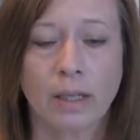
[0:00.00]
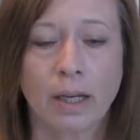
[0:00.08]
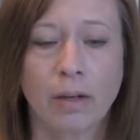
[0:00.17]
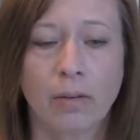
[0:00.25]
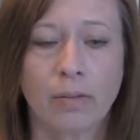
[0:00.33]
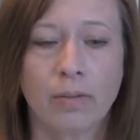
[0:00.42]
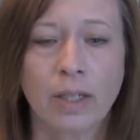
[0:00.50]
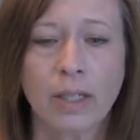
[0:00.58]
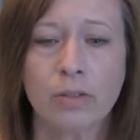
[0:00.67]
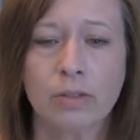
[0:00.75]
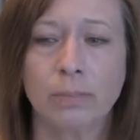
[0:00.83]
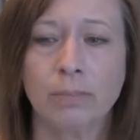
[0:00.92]
Now, they
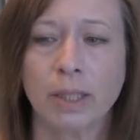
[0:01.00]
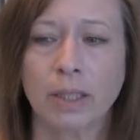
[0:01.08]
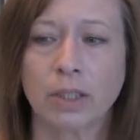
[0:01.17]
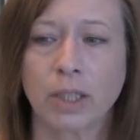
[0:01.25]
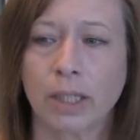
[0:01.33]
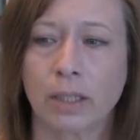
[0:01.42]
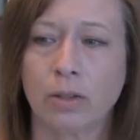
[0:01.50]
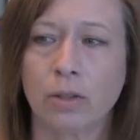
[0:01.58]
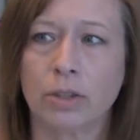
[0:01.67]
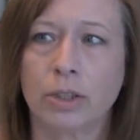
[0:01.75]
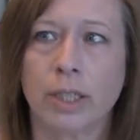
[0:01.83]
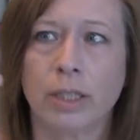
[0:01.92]
use the big giant
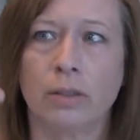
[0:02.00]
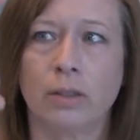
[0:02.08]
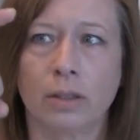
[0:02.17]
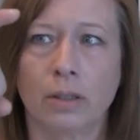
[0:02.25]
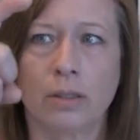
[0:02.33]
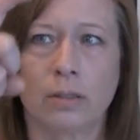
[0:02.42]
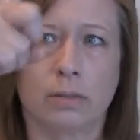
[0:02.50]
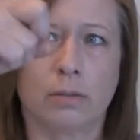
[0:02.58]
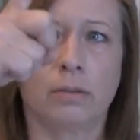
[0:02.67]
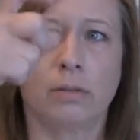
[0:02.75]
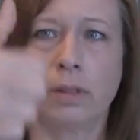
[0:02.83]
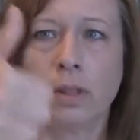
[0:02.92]
crochet hook that's,
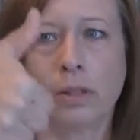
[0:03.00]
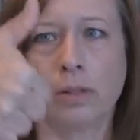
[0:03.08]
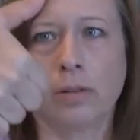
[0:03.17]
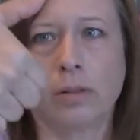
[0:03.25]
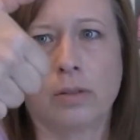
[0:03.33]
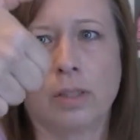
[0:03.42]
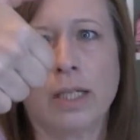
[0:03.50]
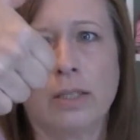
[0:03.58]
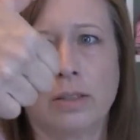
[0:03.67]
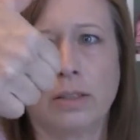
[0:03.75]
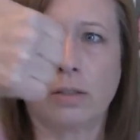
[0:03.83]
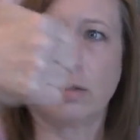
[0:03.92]
you know, the
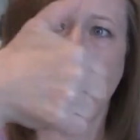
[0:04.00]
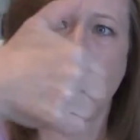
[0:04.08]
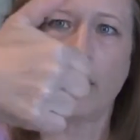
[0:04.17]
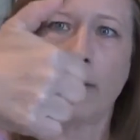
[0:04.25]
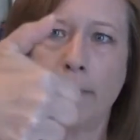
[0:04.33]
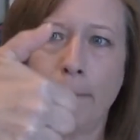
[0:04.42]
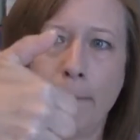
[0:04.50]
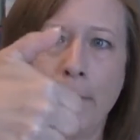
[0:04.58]
size of your thumb,